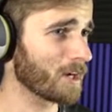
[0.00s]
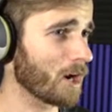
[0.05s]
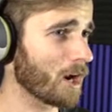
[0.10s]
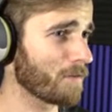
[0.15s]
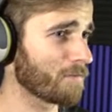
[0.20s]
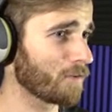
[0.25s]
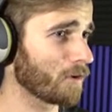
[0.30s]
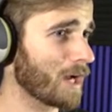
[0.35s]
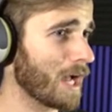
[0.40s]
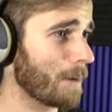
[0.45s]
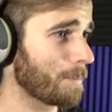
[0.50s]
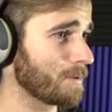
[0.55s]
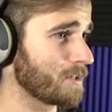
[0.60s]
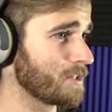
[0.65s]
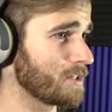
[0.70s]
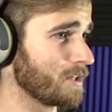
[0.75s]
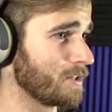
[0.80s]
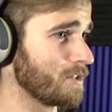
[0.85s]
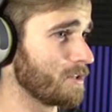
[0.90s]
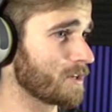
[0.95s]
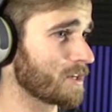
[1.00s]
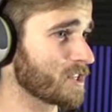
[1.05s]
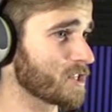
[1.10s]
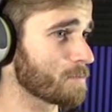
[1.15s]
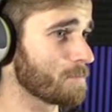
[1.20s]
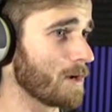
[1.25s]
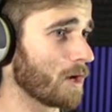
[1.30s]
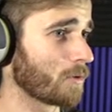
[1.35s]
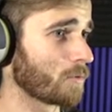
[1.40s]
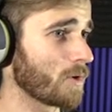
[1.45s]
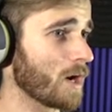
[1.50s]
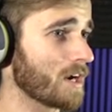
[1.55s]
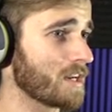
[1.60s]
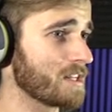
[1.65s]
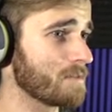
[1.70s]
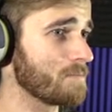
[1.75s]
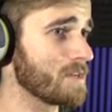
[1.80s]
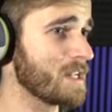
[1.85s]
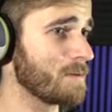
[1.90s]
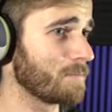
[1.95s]
awful happened here. You can smell
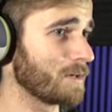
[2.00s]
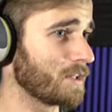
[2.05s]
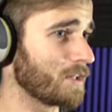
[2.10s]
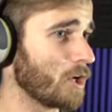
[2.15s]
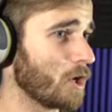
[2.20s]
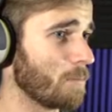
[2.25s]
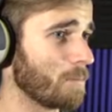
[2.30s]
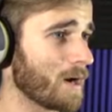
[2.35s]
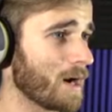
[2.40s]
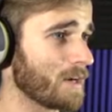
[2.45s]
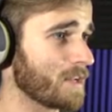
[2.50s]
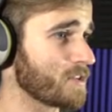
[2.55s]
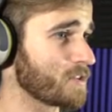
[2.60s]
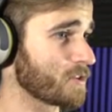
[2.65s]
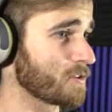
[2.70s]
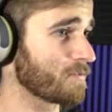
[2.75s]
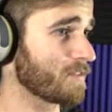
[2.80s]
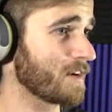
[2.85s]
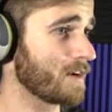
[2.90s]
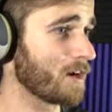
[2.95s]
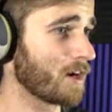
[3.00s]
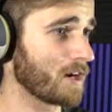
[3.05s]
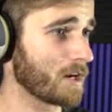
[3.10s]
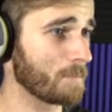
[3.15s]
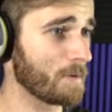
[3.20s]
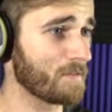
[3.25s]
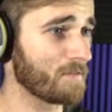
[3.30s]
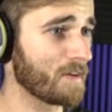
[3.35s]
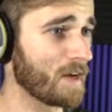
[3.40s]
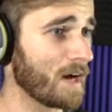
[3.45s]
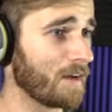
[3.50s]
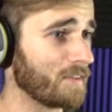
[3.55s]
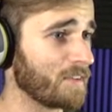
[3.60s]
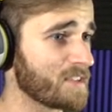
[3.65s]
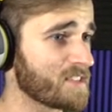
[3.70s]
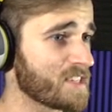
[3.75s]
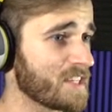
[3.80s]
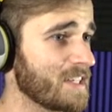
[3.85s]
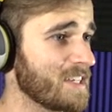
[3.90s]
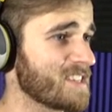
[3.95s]
rotting meat, but no bodies are, are to be found. The
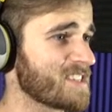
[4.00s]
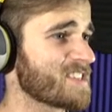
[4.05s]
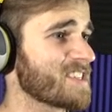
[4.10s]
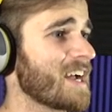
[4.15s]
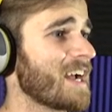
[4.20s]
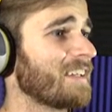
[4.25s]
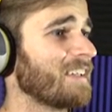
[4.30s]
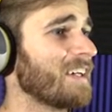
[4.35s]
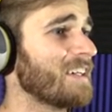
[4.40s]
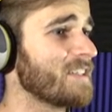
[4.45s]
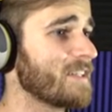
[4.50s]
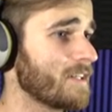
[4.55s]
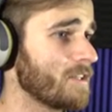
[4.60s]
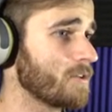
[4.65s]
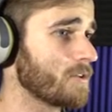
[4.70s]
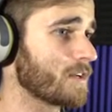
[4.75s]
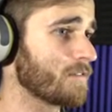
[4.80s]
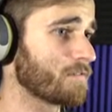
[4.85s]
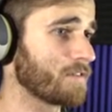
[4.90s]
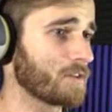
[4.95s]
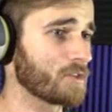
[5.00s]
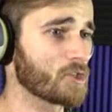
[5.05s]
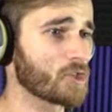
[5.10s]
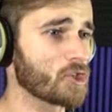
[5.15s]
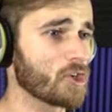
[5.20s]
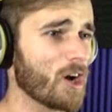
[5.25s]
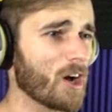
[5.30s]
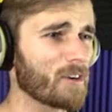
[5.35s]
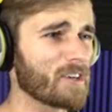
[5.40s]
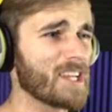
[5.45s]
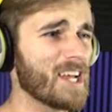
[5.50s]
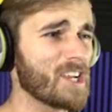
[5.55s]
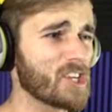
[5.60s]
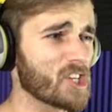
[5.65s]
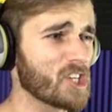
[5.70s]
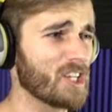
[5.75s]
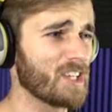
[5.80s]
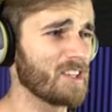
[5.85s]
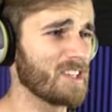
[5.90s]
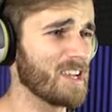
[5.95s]
city is silent, yet you can feel strong
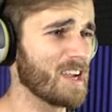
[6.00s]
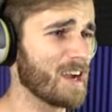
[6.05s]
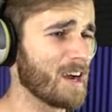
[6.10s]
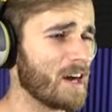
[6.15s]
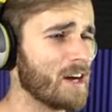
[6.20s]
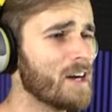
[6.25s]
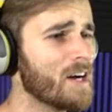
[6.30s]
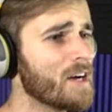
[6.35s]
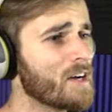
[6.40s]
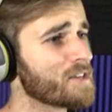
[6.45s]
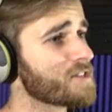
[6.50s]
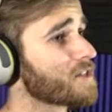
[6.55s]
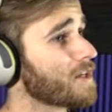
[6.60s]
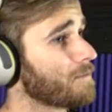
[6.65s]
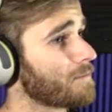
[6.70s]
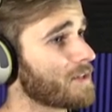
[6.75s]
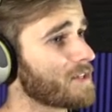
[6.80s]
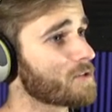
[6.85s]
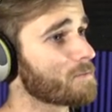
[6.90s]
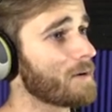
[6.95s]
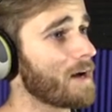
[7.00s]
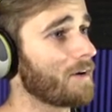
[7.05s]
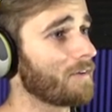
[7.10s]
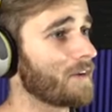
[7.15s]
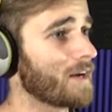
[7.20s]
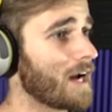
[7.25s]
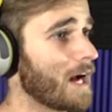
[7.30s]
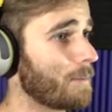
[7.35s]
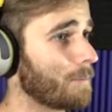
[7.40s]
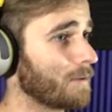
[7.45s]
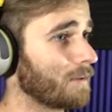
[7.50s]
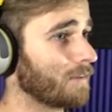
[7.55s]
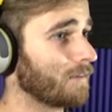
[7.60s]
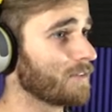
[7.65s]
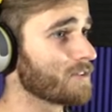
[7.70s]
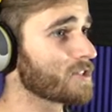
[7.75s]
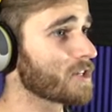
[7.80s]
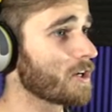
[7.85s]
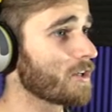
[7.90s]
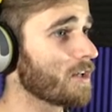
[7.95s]
tension in the air. Something's bound to happen.
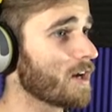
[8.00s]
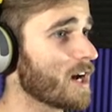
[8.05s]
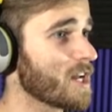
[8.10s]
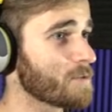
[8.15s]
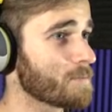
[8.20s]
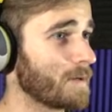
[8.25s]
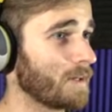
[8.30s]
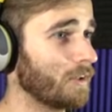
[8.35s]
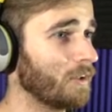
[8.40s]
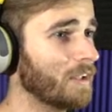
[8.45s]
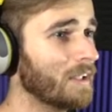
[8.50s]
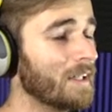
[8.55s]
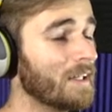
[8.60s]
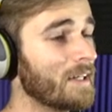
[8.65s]
Let's go to the hospital.